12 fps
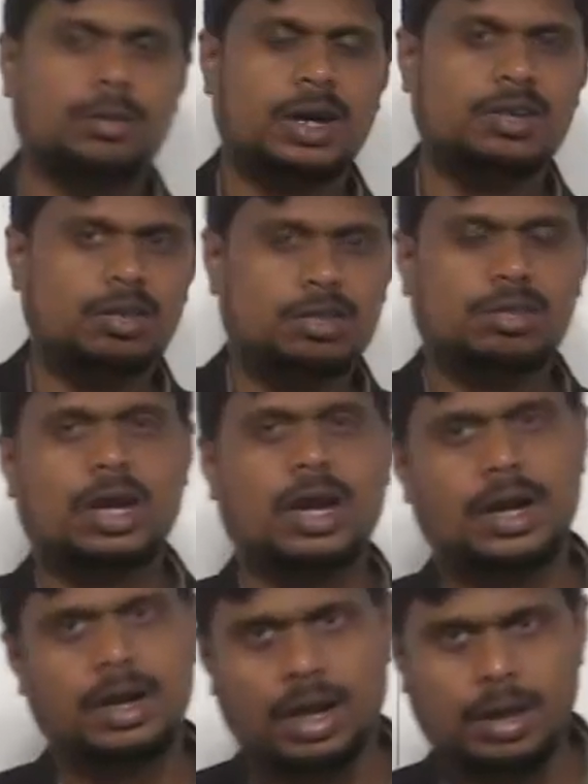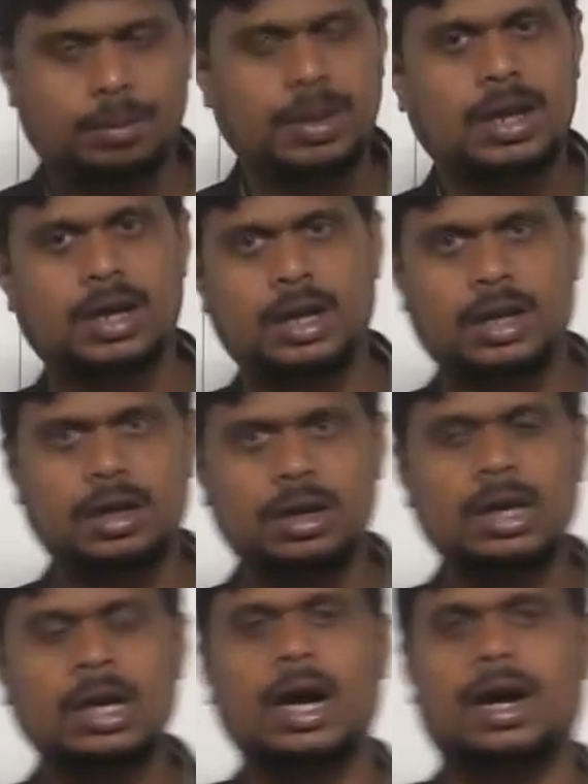bytes is the IP header
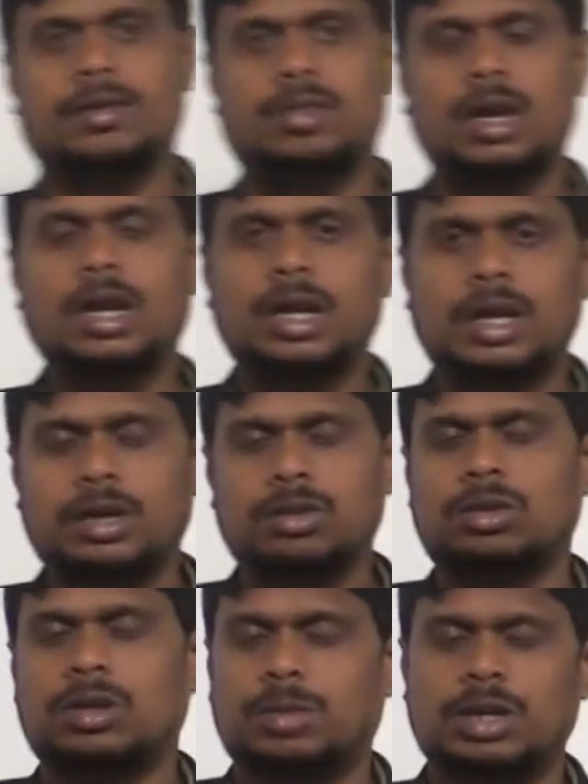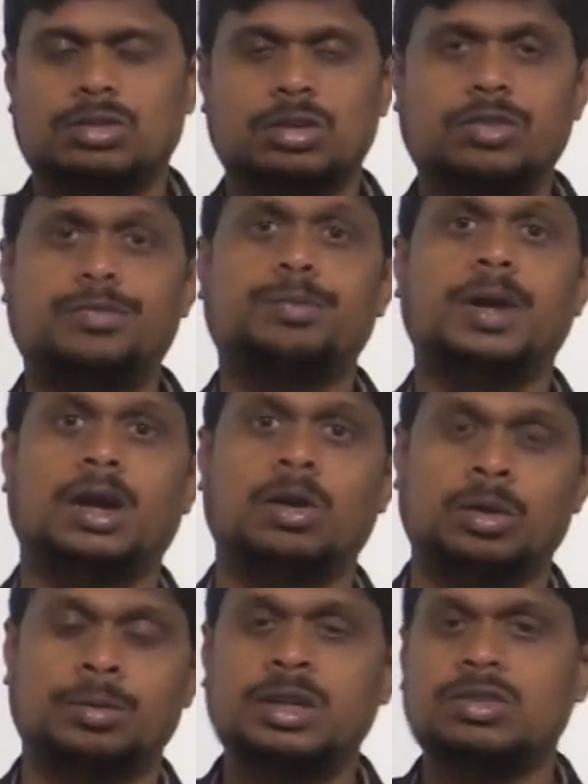and 3980 bytes of
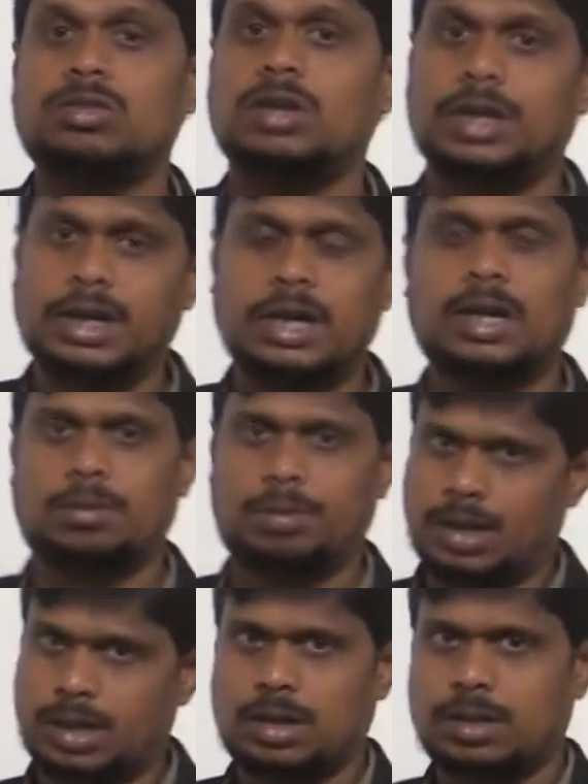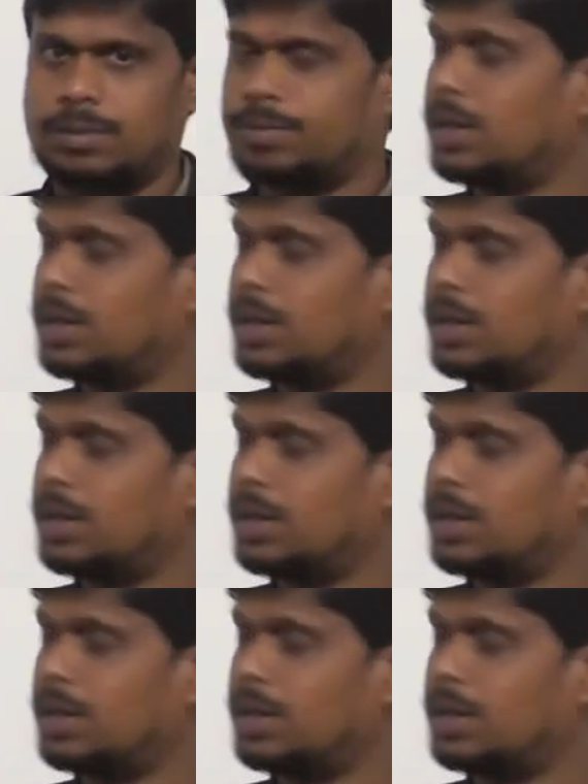payload, means data part,